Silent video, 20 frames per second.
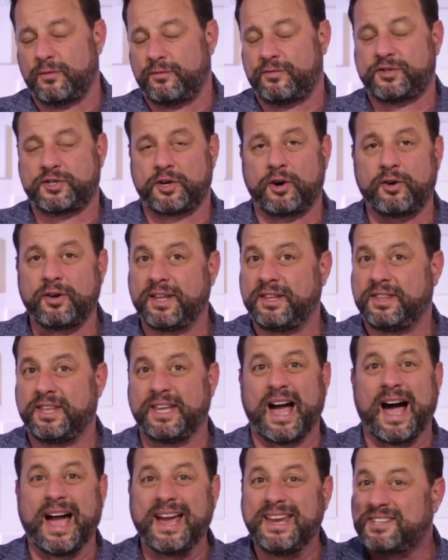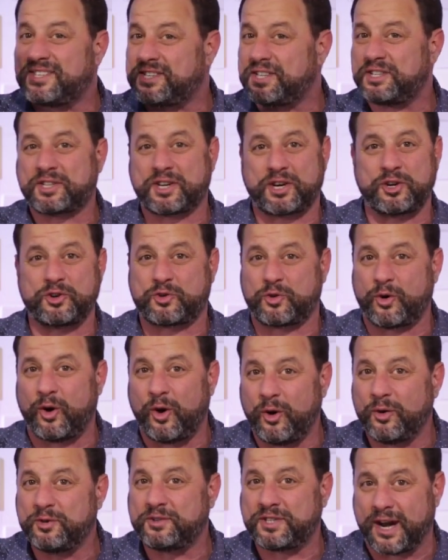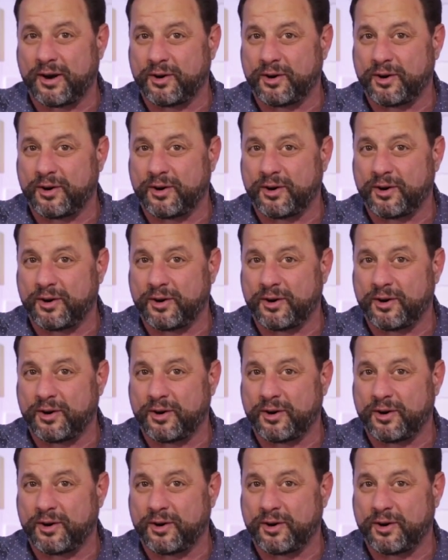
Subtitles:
certainly the ISIS-controlled